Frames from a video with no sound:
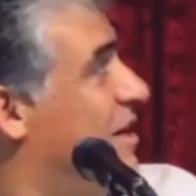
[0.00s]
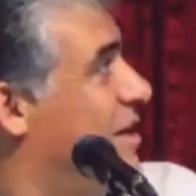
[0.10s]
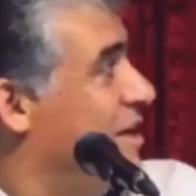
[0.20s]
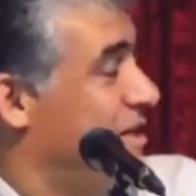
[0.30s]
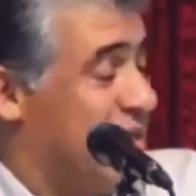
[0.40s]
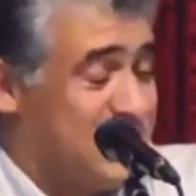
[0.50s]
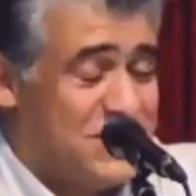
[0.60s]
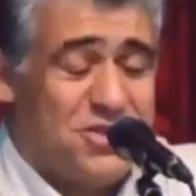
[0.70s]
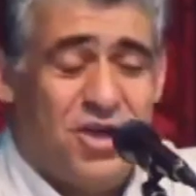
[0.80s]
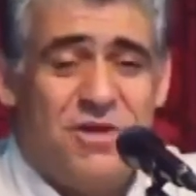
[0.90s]
that's the
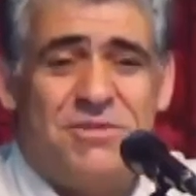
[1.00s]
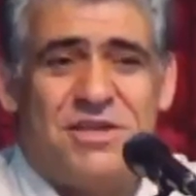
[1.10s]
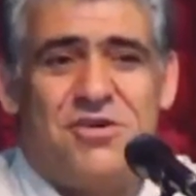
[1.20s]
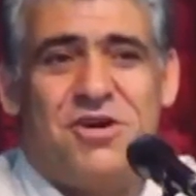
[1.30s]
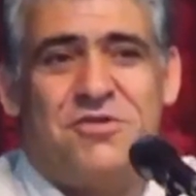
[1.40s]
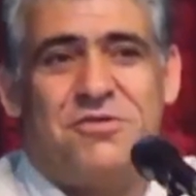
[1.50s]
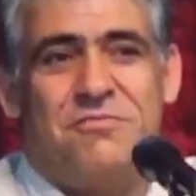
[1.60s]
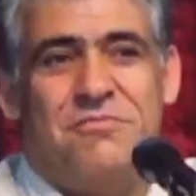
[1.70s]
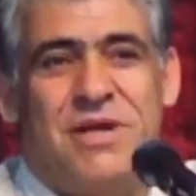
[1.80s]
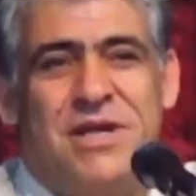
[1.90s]
time that God
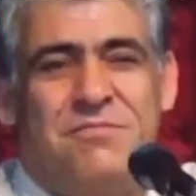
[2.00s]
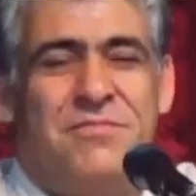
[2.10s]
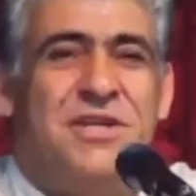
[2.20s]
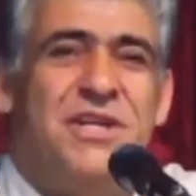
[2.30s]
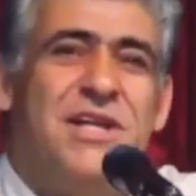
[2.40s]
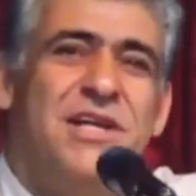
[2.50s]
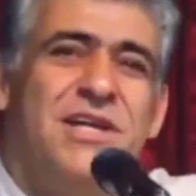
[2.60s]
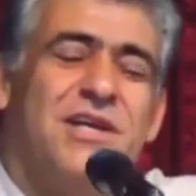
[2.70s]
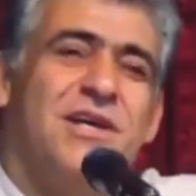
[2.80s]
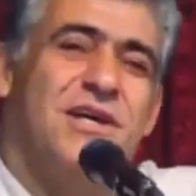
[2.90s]
made me really uh,